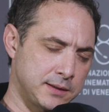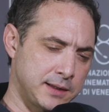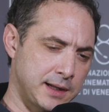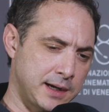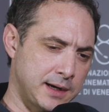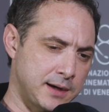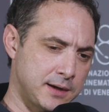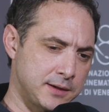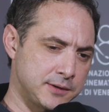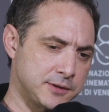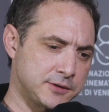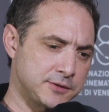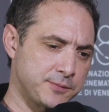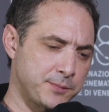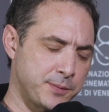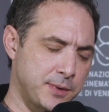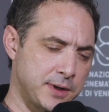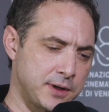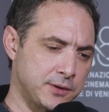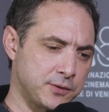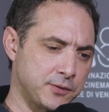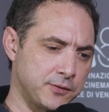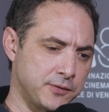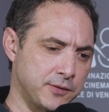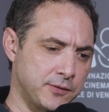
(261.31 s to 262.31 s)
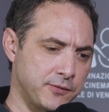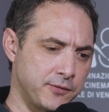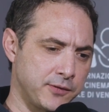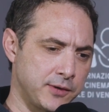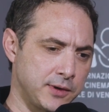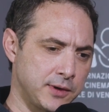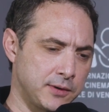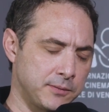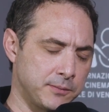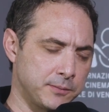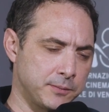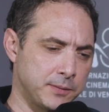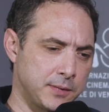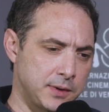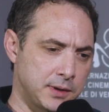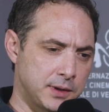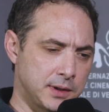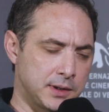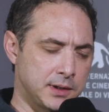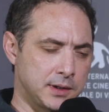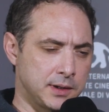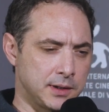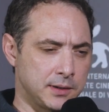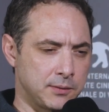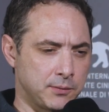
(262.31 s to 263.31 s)
the, hardest part of the film
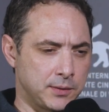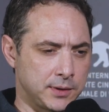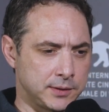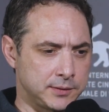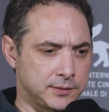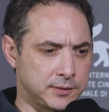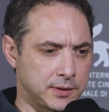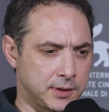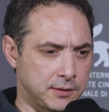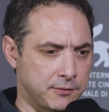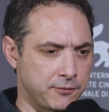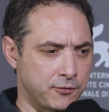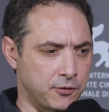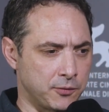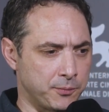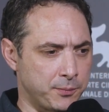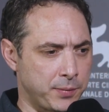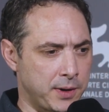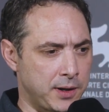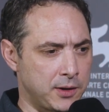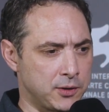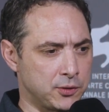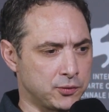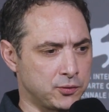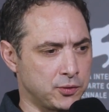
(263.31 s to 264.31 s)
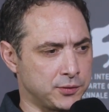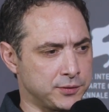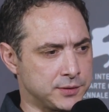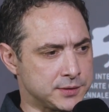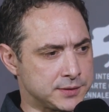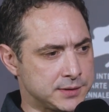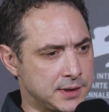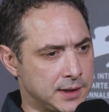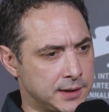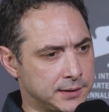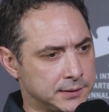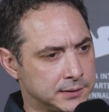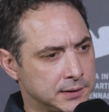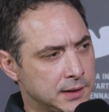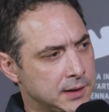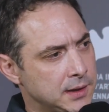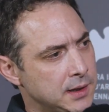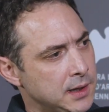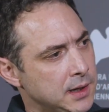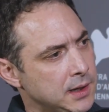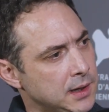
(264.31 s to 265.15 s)
uh, was uh, for Pablo to understand